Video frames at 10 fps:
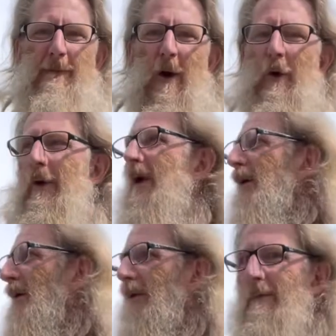phone,
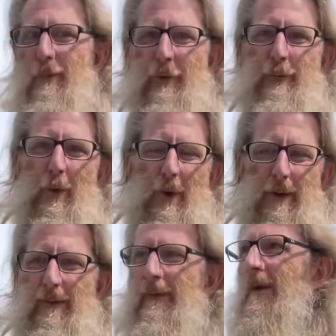
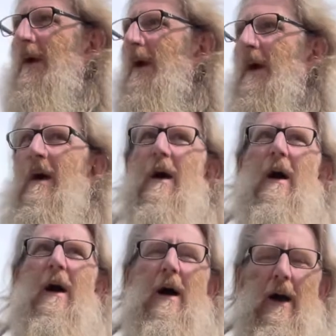bushwalkers.
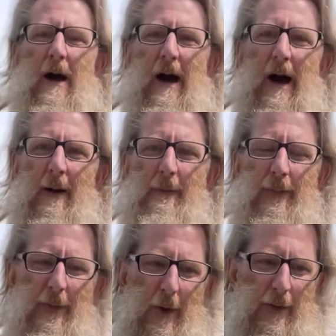
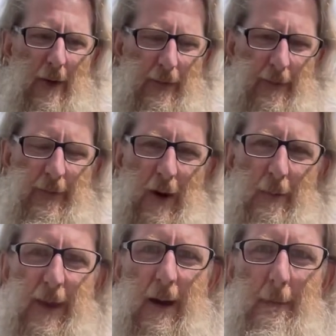So there's going to
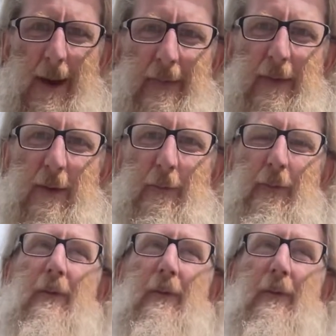be a massive